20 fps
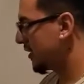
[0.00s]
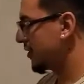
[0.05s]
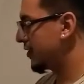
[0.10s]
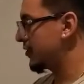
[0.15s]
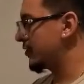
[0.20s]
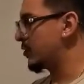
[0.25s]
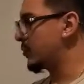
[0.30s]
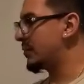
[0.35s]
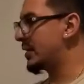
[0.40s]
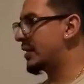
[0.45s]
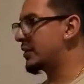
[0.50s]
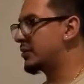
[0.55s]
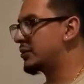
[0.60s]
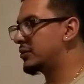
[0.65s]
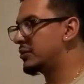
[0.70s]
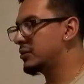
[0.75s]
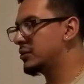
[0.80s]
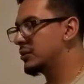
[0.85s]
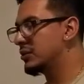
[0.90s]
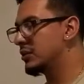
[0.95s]
No
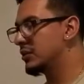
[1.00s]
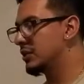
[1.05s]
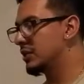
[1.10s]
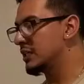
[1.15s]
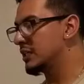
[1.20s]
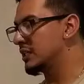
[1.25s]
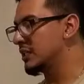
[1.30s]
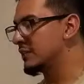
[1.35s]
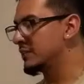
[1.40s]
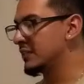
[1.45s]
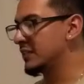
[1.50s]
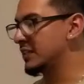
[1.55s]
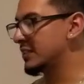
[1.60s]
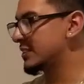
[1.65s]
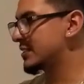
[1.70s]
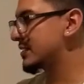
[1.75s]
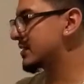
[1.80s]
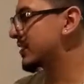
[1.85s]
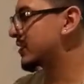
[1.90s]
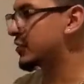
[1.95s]
matter if
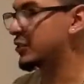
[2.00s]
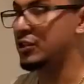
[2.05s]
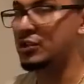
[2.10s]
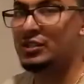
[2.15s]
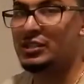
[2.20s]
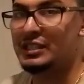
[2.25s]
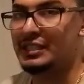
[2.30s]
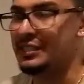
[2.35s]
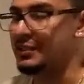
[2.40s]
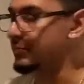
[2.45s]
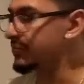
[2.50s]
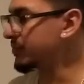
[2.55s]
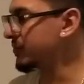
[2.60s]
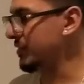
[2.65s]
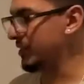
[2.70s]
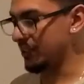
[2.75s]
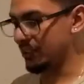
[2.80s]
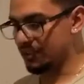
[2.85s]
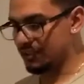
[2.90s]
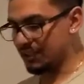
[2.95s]
it's 30,
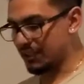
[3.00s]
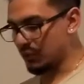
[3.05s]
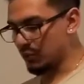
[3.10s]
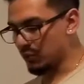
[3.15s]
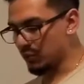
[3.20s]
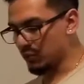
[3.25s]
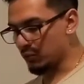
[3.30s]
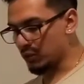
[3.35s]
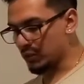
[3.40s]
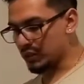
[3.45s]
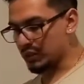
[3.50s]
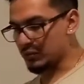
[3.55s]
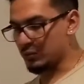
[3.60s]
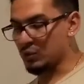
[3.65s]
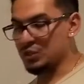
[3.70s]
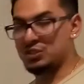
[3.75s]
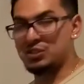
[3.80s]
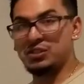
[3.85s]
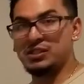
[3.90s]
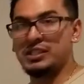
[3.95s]
they say what
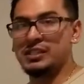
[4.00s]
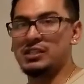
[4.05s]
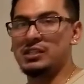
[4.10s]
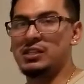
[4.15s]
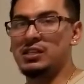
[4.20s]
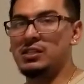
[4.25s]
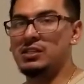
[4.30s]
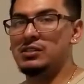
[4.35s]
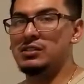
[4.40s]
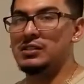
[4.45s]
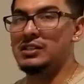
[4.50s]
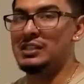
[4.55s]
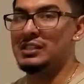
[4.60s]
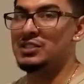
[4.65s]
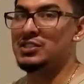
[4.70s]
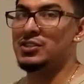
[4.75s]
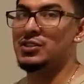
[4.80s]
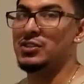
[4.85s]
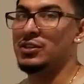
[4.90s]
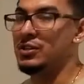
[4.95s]
circuit color
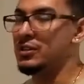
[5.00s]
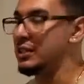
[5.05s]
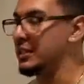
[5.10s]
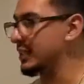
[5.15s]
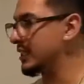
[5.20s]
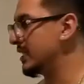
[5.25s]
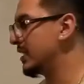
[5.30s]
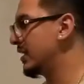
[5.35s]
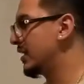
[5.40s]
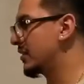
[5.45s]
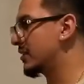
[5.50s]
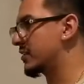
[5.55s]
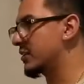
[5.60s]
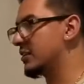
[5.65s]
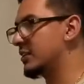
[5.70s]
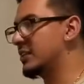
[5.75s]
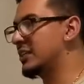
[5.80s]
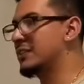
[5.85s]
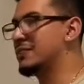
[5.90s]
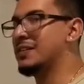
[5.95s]
is 30?
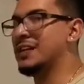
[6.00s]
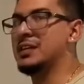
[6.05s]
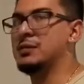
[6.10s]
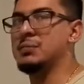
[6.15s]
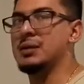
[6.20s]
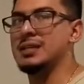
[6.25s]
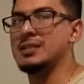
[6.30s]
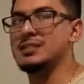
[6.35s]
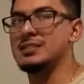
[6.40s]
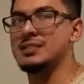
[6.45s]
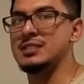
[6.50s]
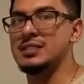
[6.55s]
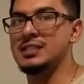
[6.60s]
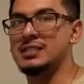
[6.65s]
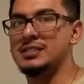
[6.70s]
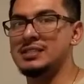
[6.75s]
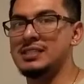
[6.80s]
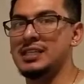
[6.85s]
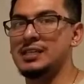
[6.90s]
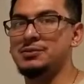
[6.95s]
30 divided by
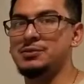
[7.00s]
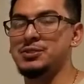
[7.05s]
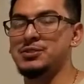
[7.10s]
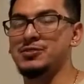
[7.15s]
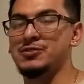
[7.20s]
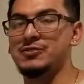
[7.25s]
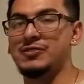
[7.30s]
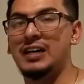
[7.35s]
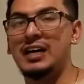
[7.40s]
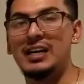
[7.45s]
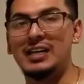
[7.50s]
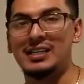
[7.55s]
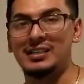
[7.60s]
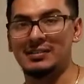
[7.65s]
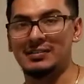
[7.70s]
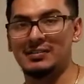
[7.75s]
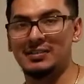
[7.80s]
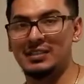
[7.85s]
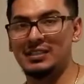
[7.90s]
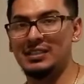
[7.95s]
6 gives you 5.
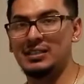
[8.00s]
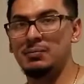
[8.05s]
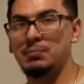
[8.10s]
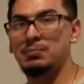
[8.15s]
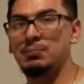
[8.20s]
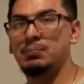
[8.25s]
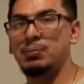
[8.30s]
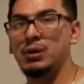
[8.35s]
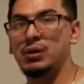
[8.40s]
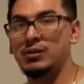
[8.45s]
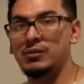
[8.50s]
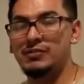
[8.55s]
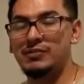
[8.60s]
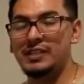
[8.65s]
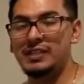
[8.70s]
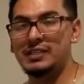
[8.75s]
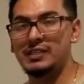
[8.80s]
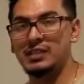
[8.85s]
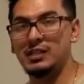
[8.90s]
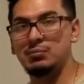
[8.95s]

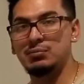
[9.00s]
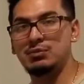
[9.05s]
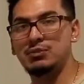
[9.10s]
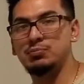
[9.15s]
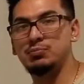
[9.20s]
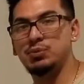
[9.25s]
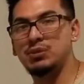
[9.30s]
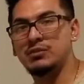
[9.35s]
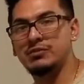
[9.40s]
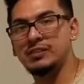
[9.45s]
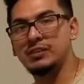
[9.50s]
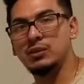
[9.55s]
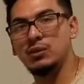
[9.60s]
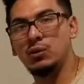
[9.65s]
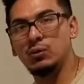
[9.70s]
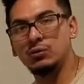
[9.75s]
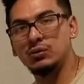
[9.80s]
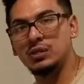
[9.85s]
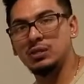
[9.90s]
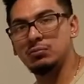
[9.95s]
Perfect number, perfect
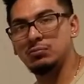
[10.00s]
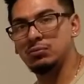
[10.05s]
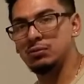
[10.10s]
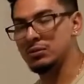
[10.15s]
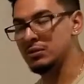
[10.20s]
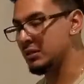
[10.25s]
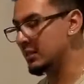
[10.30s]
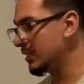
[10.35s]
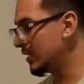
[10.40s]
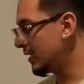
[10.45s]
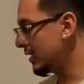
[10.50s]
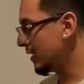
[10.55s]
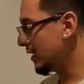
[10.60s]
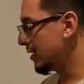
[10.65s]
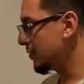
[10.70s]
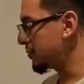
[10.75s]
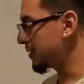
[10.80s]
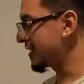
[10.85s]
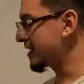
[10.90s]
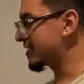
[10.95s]
whole number,
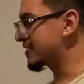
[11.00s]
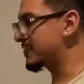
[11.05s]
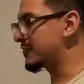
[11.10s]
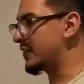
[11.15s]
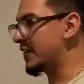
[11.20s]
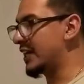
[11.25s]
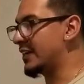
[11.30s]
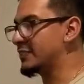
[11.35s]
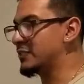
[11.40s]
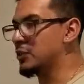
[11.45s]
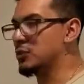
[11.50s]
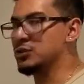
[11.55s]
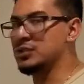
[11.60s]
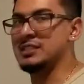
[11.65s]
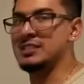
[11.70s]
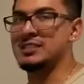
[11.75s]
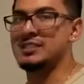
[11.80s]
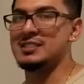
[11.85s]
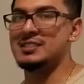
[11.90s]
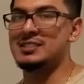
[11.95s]
because 5 goes
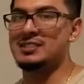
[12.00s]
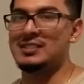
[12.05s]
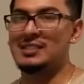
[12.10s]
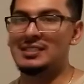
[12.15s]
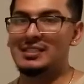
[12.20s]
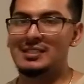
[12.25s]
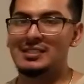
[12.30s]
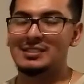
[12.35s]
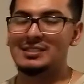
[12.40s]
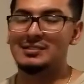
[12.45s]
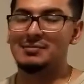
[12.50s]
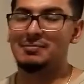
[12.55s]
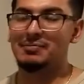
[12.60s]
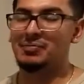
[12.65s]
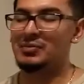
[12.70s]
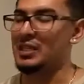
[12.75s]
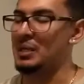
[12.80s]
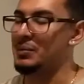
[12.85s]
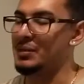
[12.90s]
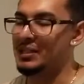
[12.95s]
into 6.
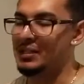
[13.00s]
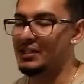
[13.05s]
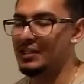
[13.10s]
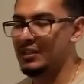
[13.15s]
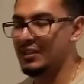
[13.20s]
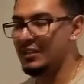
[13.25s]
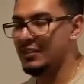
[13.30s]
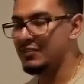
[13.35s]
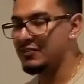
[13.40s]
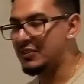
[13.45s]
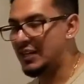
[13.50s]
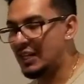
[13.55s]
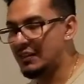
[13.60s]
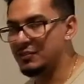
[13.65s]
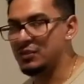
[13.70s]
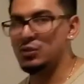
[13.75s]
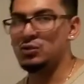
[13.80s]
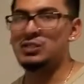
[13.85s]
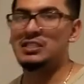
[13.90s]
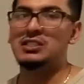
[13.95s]
5
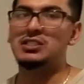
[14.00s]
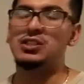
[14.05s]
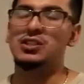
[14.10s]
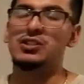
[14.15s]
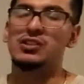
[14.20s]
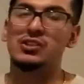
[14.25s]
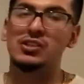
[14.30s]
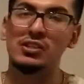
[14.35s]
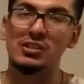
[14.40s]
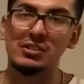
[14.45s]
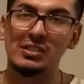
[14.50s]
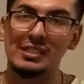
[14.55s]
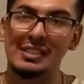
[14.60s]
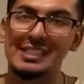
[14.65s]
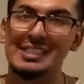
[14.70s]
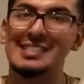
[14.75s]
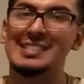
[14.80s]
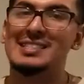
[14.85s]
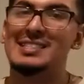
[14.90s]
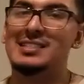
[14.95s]
goes into
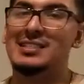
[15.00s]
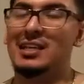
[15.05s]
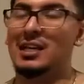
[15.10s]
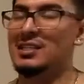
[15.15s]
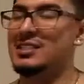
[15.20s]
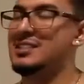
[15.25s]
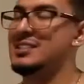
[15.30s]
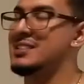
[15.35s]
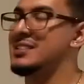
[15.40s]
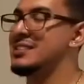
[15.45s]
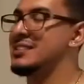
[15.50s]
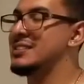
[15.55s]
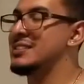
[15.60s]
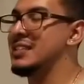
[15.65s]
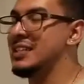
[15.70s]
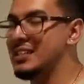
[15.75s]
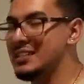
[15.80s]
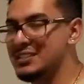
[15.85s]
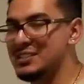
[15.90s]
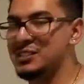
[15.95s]
30.
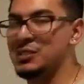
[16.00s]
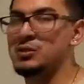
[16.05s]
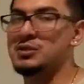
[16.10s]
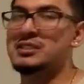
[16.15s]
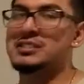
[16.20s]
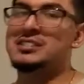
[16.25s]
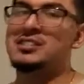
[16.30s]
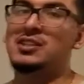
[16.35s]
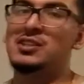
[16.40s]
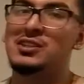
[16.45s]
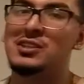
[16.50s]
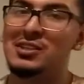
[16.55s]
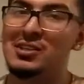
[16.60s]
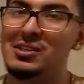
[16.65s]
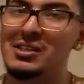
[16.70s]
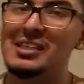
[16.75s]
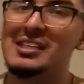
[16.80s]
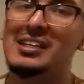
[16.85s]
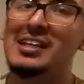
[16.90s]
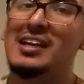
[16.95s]
6 goes into
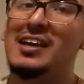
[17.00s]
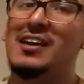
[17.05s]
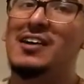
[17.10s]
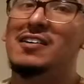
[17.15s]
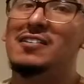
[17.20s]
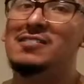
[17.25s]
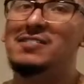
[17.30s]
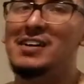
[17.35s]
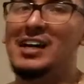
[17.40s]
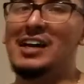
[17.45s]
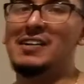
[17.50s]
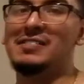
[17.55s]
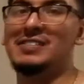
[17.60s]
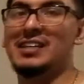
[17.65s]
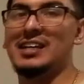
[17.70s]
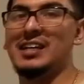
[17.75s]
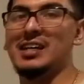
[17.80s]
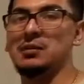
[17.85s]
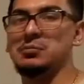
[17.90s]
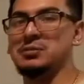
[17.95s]
30 5
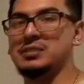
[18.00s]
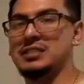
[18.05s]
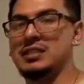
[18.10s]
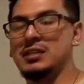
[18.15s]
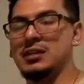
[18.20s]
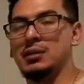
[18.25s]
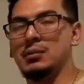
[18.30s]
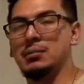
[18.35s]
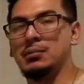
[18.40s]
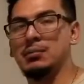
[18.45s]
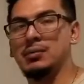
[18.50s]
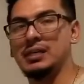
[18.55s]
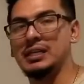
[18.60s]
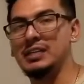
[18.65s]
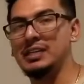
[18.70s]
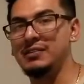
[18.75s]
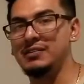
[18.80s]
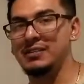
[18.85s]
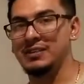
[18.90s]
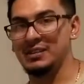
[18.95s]
times
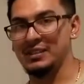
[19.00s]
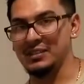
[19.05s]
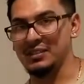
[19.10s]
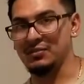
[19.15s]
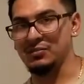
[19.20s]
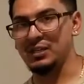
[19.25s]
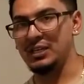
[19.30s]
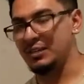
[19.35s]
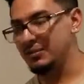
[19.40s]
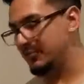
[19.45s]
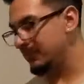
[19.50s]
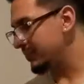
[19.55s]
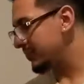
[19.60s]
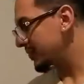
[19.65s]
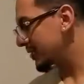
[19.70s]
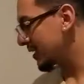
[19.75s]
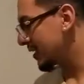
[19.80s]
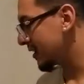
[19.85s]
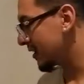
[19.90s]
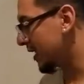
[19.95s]
evenly, right?
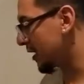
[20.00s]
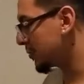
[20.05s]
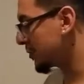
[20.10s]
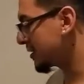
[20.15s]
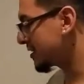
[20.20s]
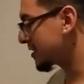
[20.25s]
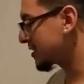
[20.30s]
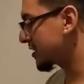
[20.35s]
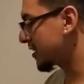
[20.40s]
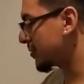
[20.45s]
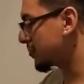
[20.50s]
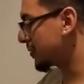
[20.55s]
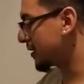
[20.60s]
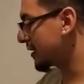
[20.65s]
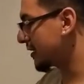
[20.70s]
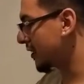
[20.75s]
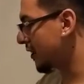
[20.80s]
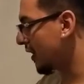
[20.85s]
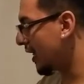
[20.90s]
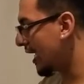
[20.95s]
That means it's going to be
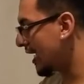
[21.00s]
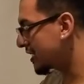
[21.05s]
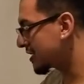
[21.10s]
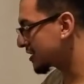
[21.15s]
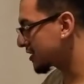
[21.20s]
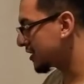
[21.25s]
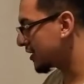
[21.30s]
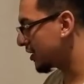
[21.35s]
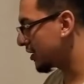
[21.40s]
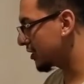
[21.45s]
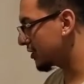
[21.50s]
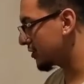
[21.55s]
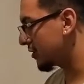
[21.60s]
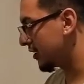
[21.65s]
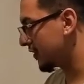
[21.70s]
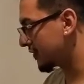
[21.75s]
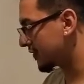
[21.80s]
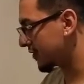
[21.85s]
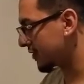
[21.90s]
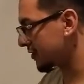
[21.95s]
the last color
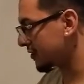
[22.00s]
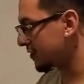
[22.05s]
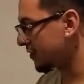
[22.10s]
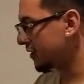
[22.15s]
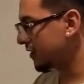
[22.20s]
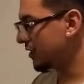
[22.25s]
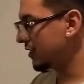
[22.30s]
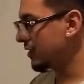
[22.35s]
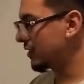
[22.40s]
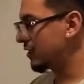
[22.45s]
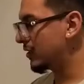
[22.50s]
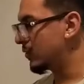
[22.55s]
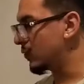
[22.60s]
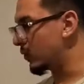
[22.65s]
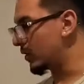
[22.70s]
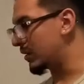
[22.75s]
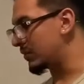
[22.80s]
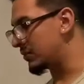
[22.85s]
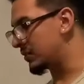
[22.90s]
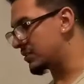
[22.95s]
of your,
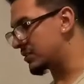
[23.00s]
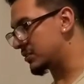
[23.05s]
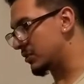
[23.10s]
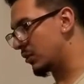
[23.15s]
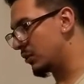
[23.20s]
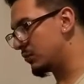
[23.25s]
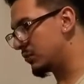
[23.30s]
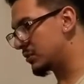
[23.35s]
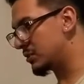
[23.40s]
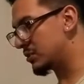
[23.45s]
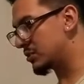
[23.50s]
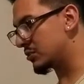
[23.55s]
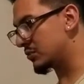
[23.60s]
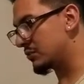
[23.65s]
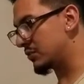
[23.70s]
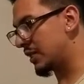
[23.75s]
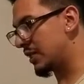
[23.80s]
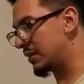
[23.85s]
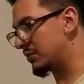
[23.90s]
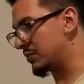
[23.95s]
whether it's low voltage or
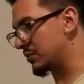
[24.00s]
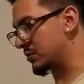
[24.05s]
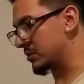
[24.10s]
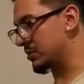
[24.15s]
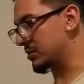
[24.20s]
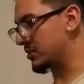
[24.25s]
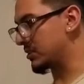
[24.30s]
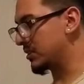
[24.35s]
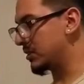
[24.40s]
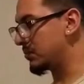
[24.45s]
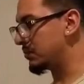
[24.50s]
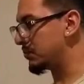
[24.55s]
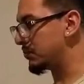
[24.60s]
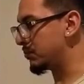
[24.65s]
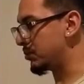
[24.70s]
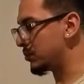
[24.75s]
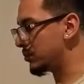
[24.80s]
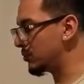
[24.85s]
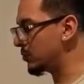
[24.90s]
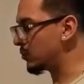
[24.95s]
high voltage,
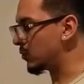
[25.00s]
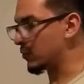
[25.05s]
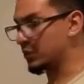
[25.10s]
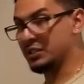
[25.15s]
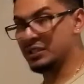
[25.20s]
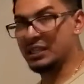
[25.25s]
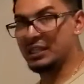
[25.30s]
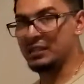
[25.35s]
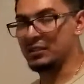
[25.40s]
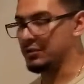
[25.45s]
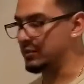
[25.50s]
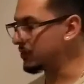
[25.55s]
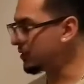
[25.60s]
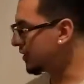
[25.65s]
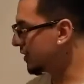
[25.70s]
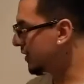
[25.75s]
blue or yellow.